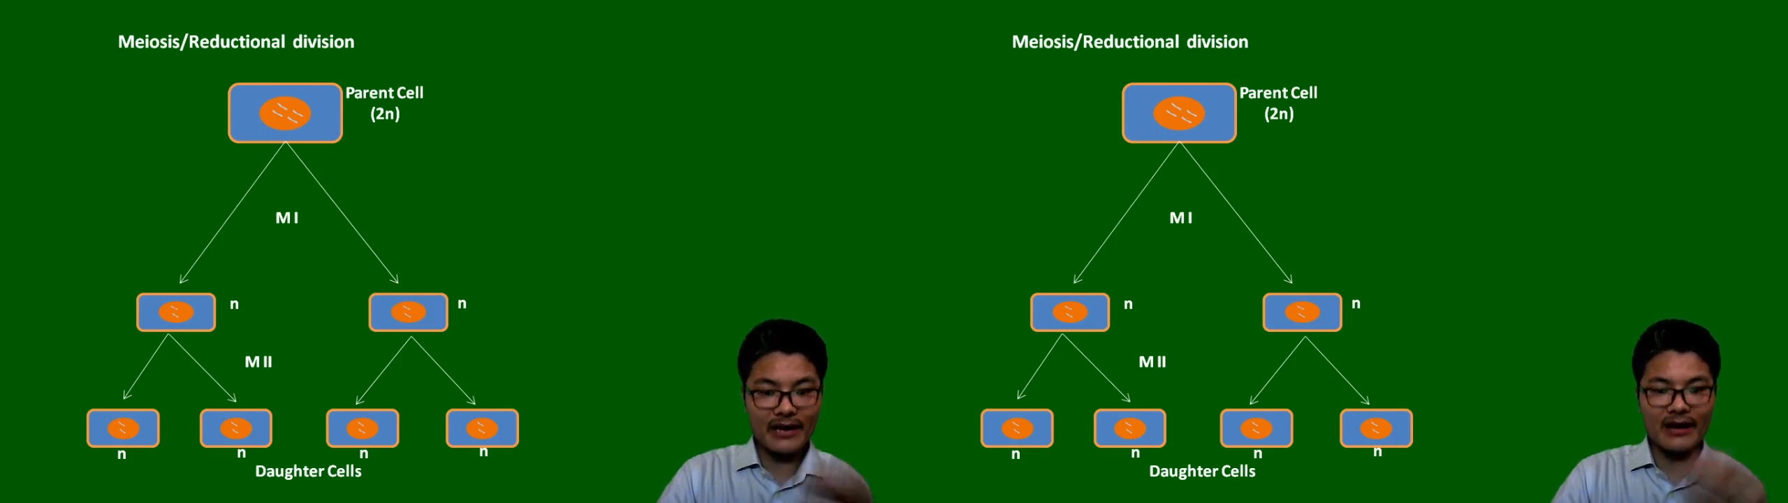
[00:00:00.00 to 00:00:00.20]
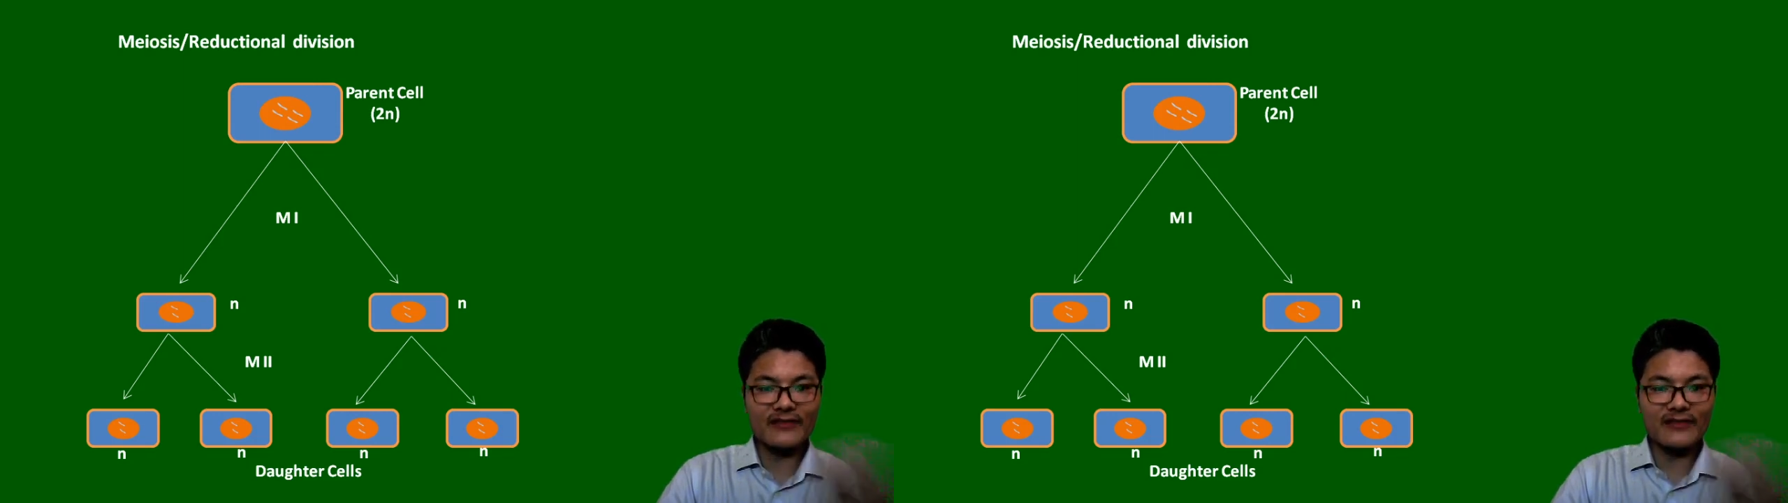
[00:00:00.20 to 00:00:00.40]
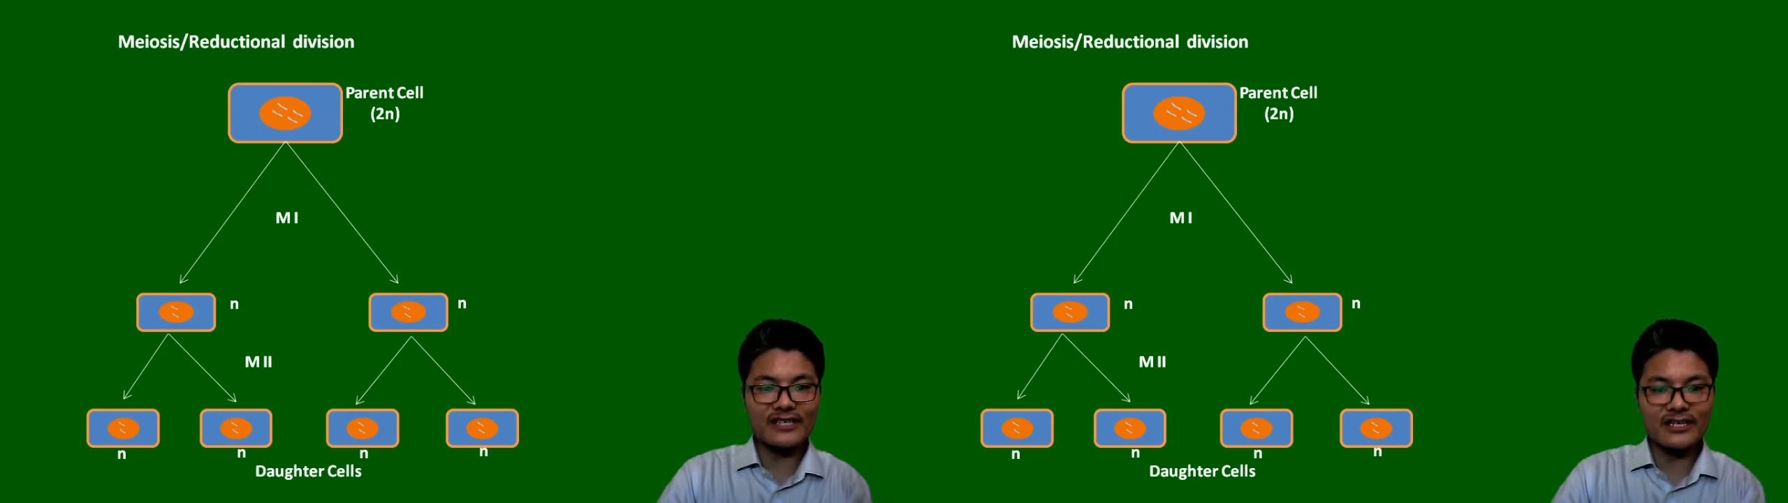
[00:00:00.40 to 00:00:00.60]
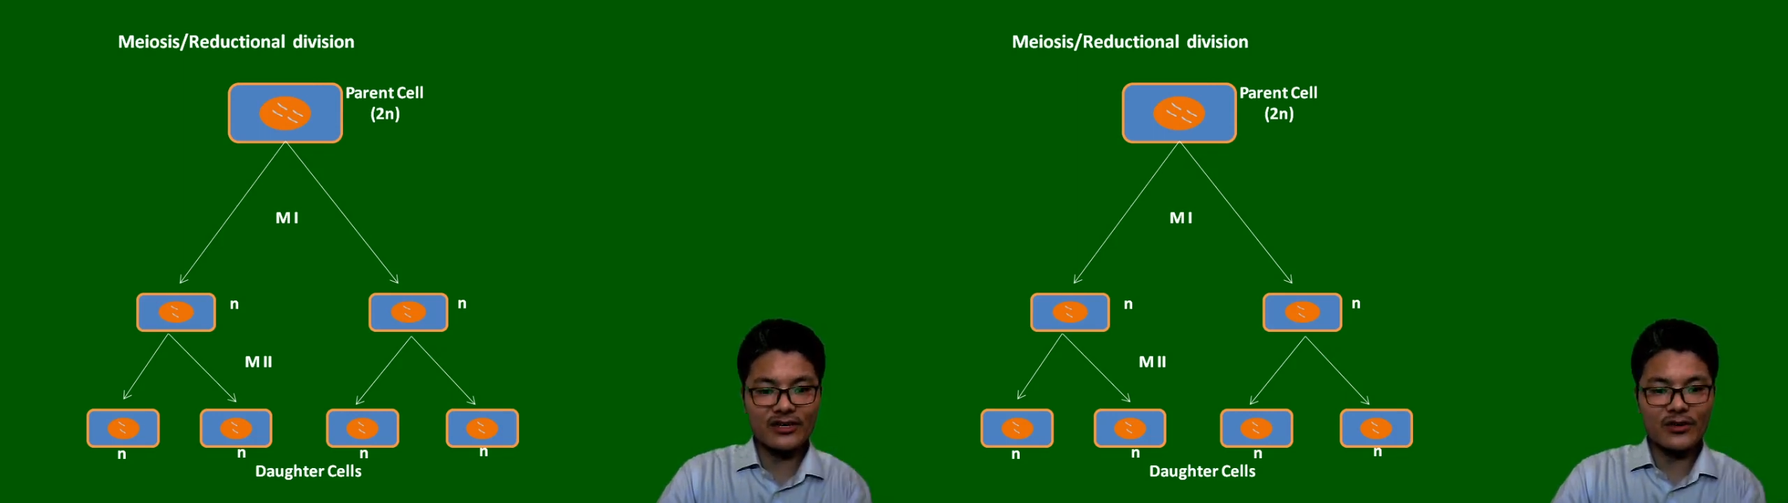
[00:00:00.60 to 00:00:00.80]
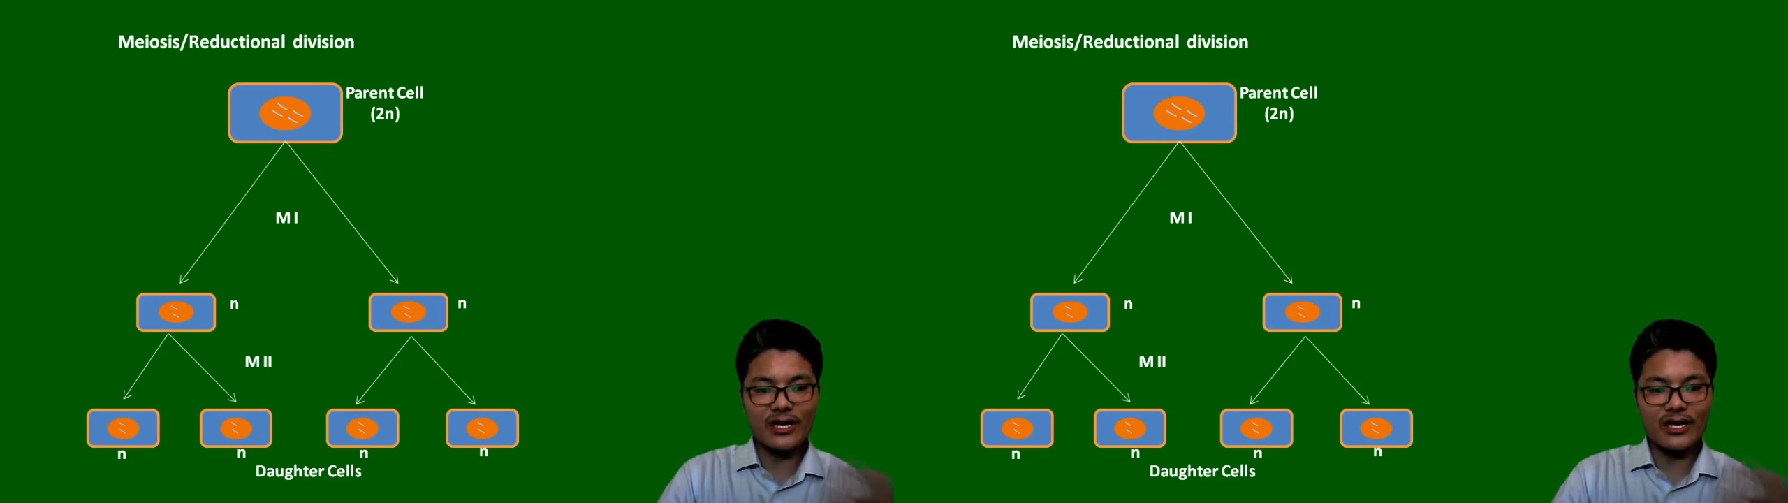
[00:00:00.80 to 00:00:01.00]
after
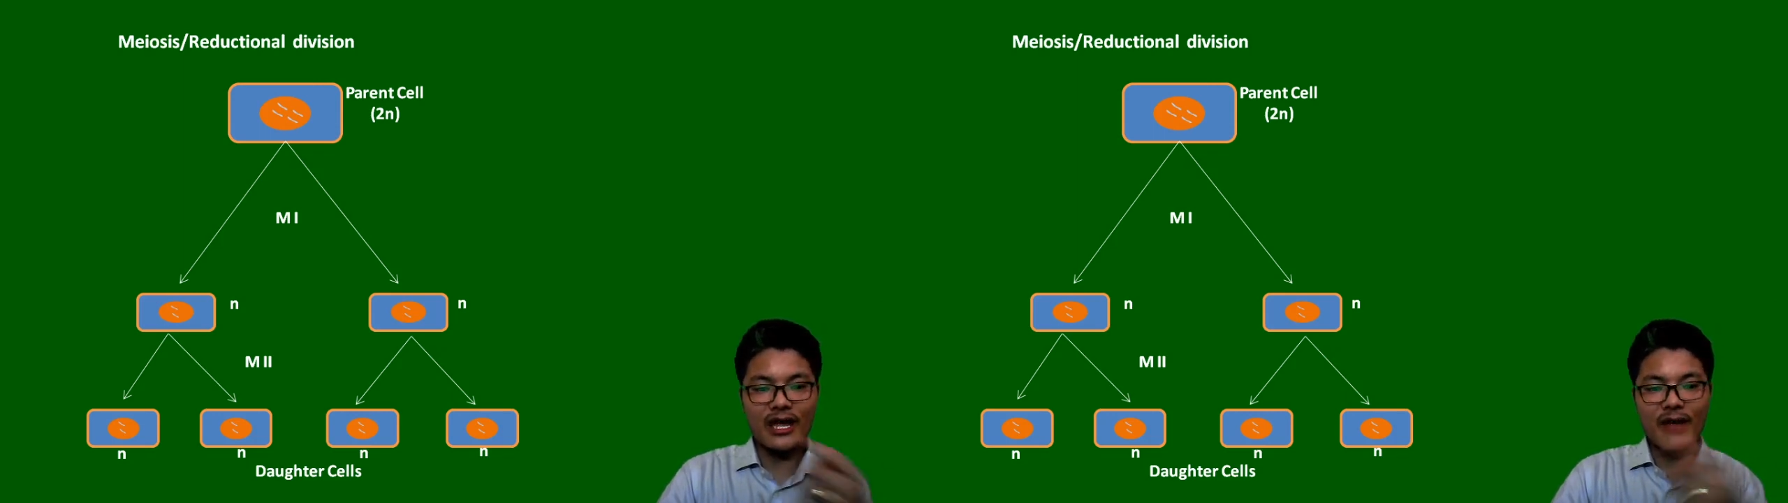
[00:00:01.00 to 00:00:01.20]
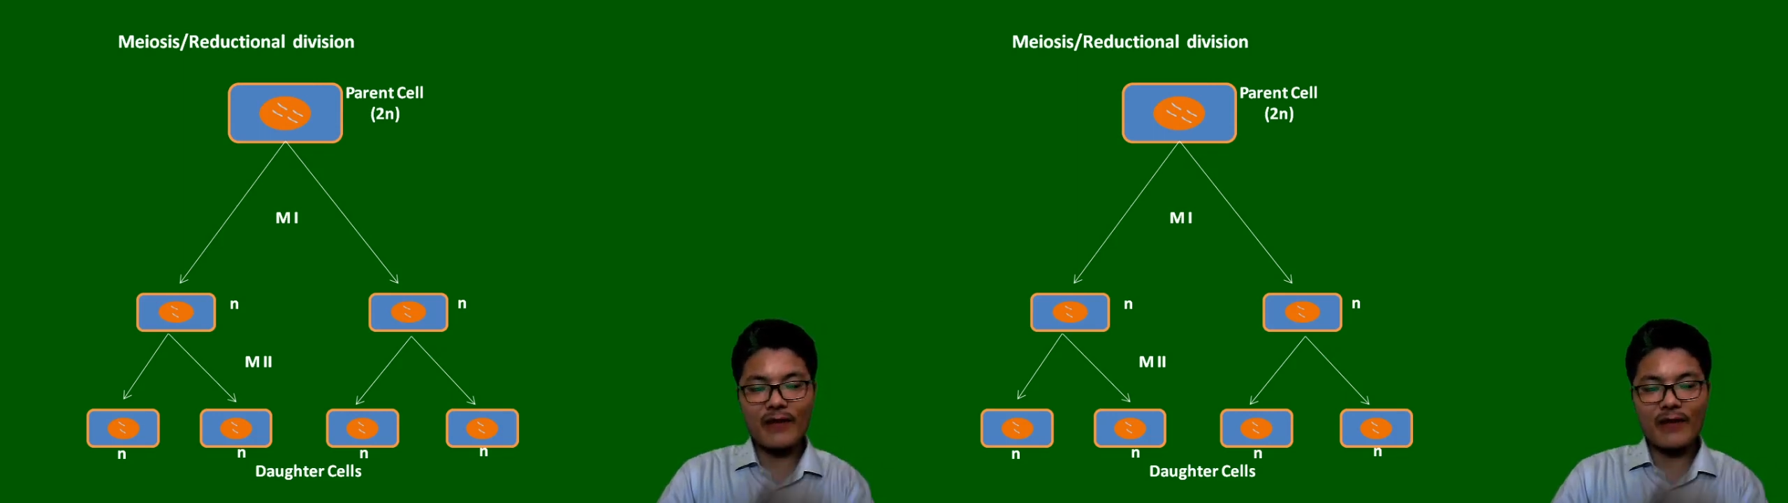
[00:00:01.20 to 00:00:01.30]
undergoing